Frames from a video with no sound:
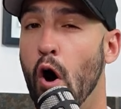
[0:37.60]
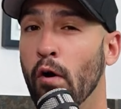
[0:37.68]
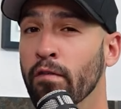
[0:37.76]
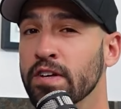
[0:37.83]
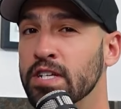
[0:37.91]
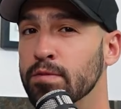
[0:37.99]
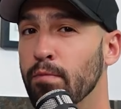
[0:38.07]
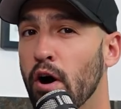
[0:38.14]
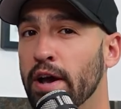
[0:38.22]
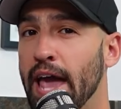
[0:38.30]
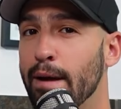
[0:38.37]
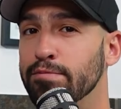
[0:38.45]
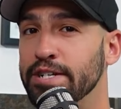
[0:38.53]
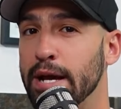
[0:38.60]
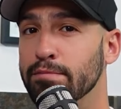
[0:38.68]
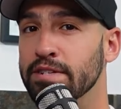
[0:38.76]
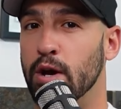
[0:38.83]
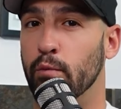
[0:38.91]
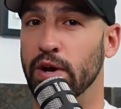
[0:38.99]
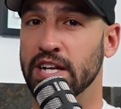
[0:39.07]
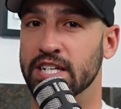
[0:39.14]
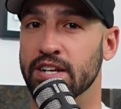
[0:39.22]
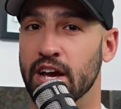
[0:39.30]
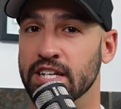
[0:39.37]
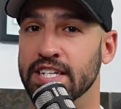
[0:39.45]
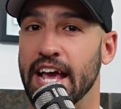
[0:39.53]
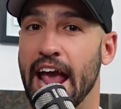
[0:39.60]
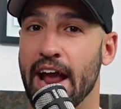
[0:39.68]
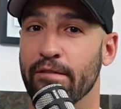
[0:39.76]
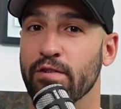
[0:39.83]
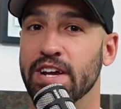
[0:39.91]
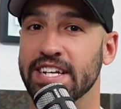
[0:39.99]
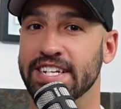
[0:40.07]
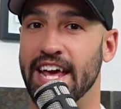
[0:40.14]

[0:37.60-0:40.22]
all the small cap gems that we discuss every